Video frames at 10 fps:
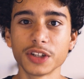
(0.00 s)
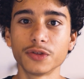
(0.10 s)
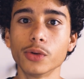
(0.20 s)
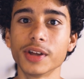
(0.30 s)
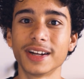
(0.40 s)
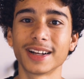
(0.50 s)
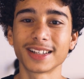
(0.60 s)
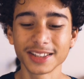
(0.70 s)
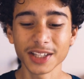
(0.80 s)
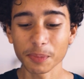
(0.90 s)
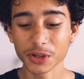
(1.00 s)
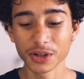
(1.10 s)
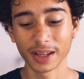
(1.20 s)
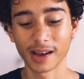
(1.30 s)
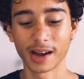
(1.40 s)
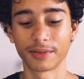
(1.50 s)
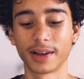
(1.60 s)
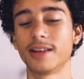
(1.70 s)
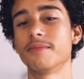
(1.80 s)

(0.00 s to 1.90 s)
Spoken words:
this fuel at an exceptionally high rate,